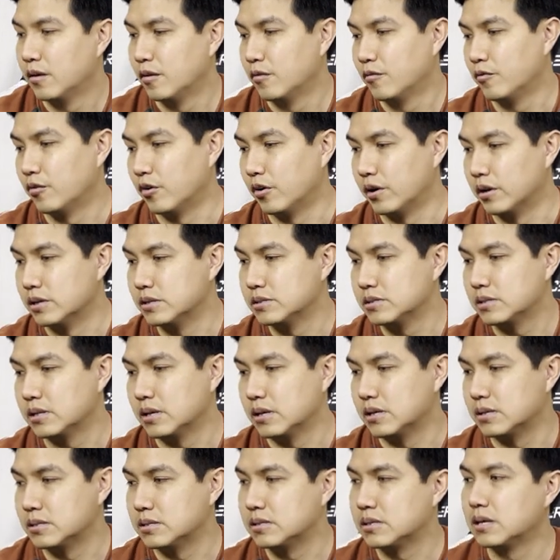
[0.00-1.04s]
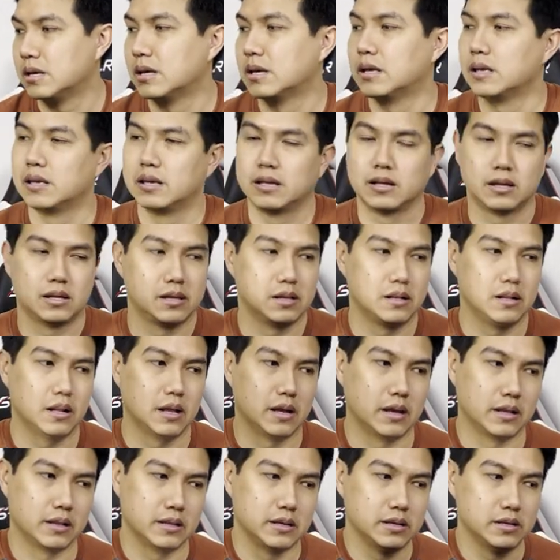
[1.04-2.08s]
For instance,
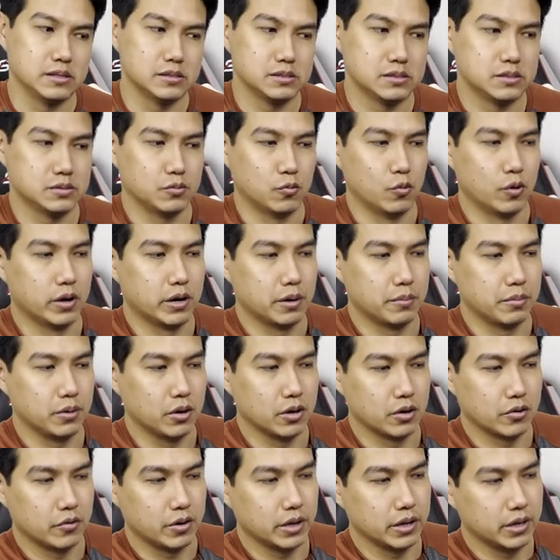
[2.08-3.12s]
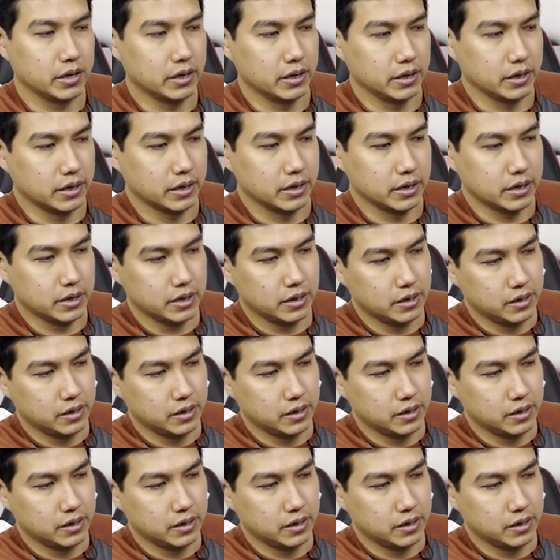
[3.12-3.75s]
like this water block right here,